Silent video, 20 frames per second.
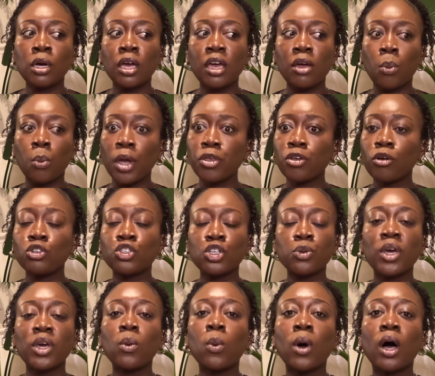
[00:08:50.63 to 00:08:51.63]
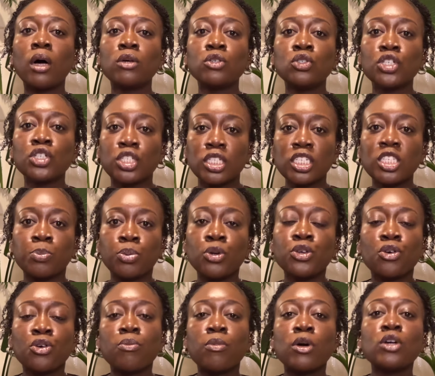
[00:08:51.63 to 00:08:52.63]
when you're doing well, you just need to put
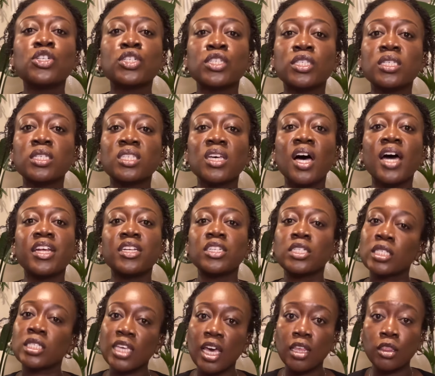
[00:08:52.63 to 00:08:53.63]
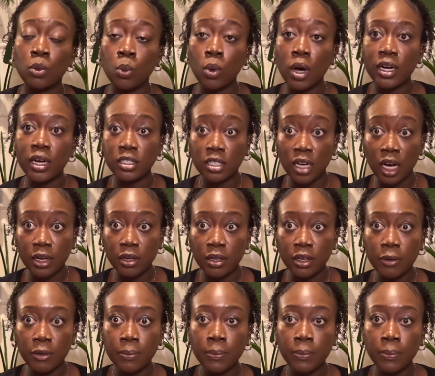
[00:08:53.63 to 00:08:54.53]
your emotions aside and just get the work done.